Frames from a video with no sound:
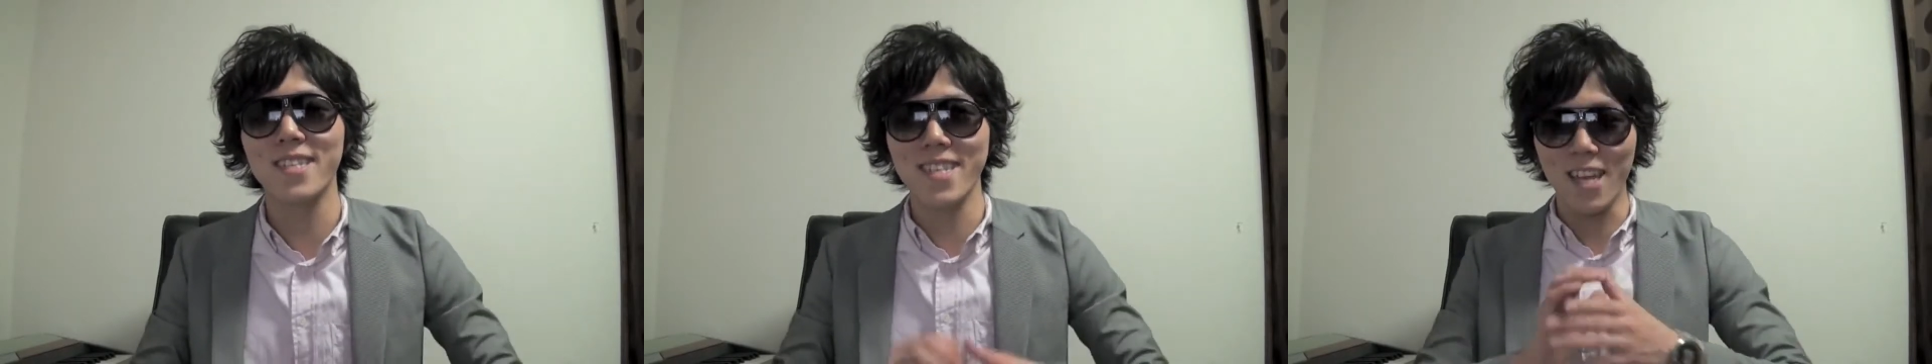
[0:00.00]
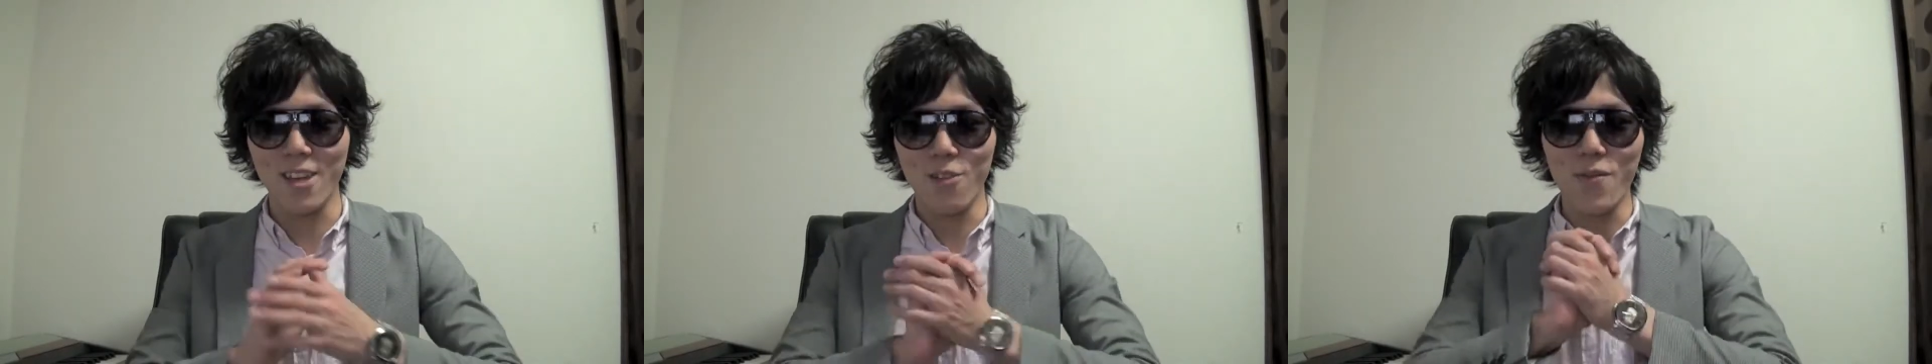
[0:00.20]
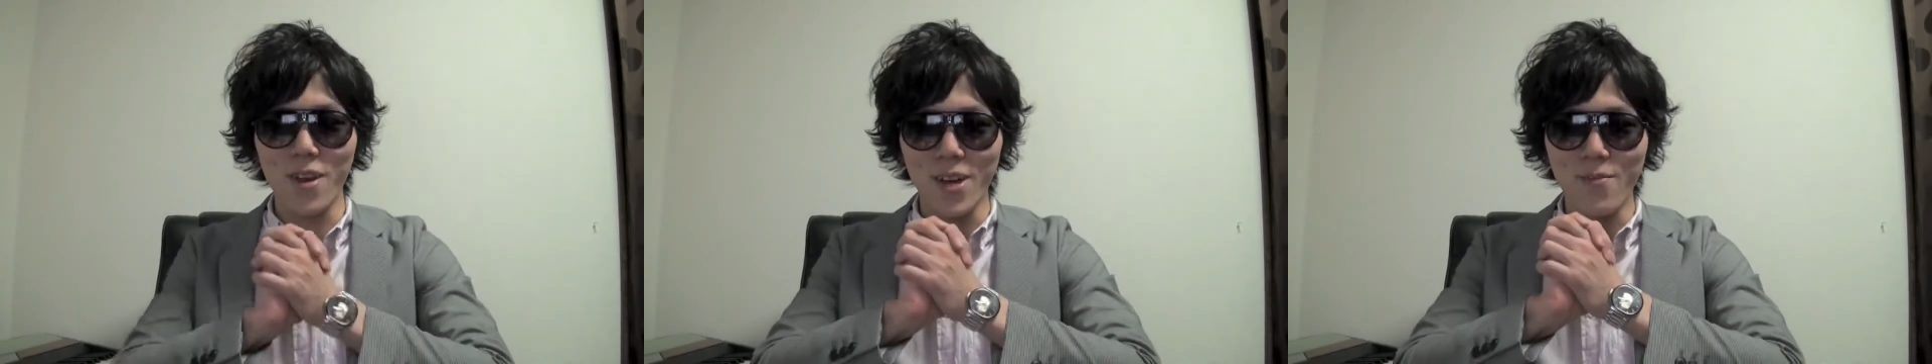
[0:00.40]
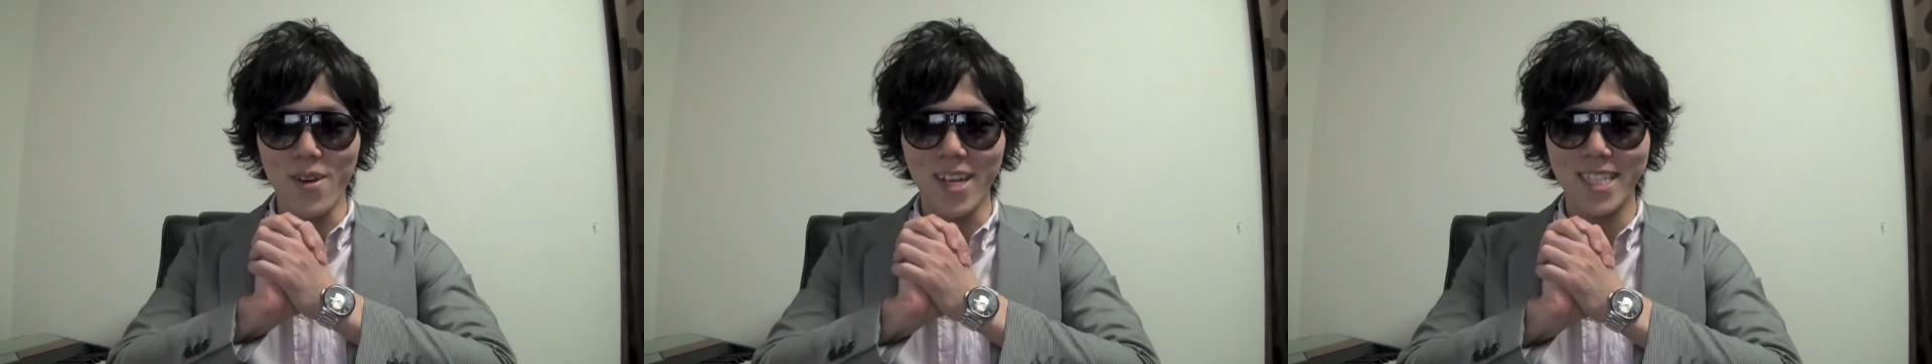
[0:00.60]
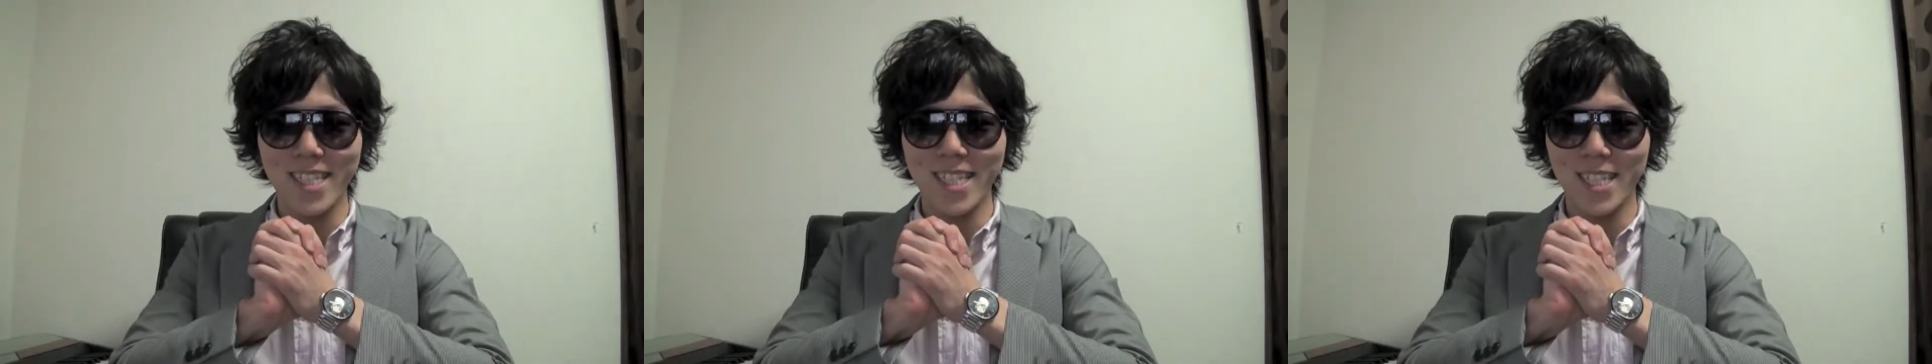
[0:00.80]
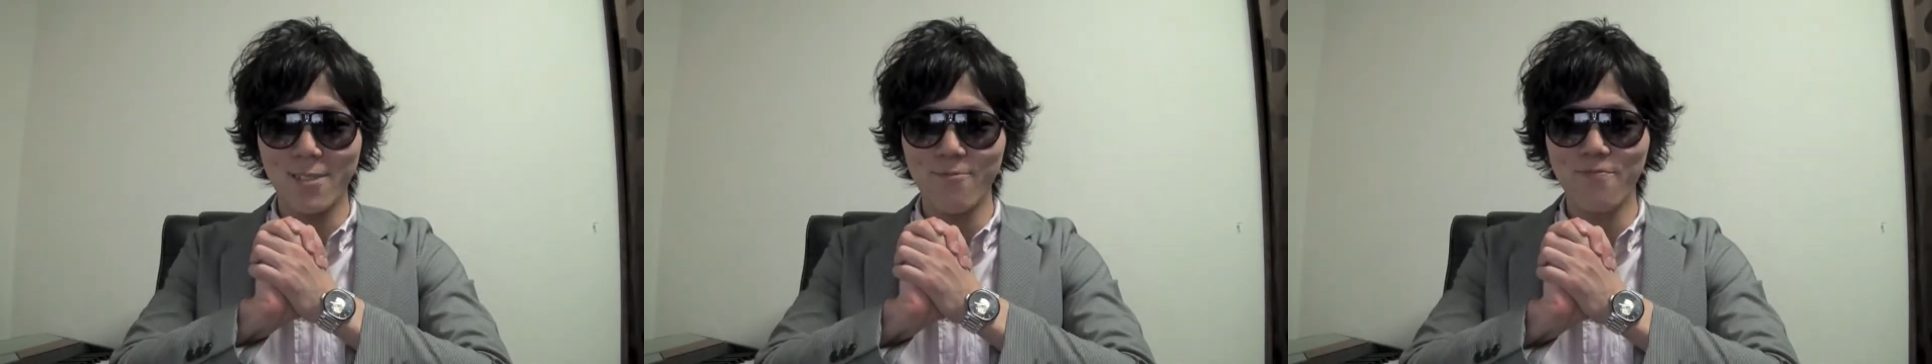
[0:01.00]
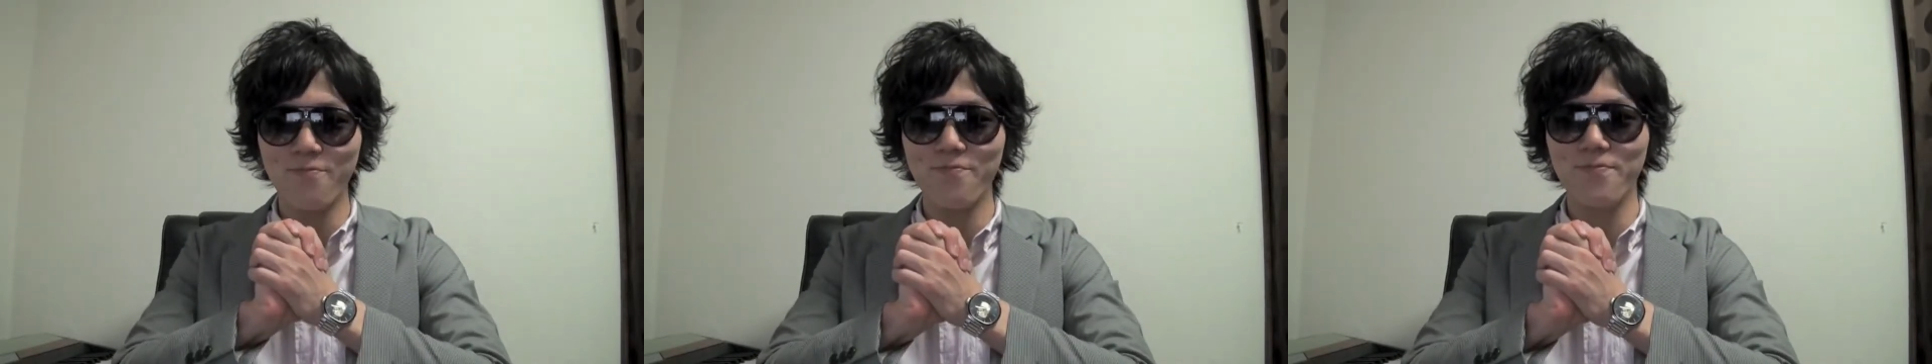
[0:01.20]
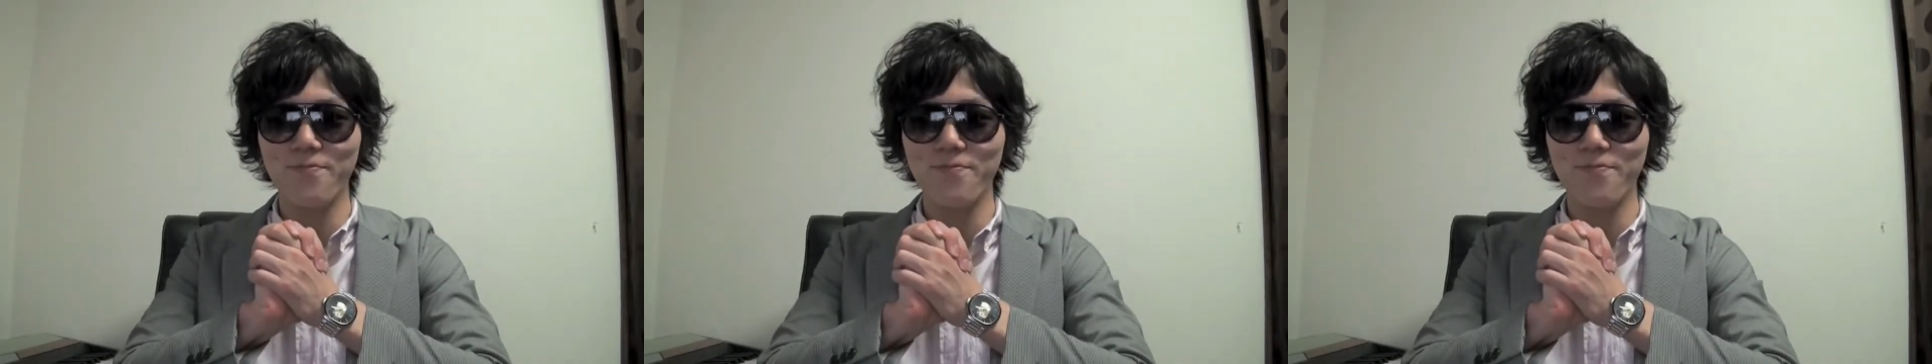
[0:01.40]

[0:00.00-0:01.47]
Thank you very much.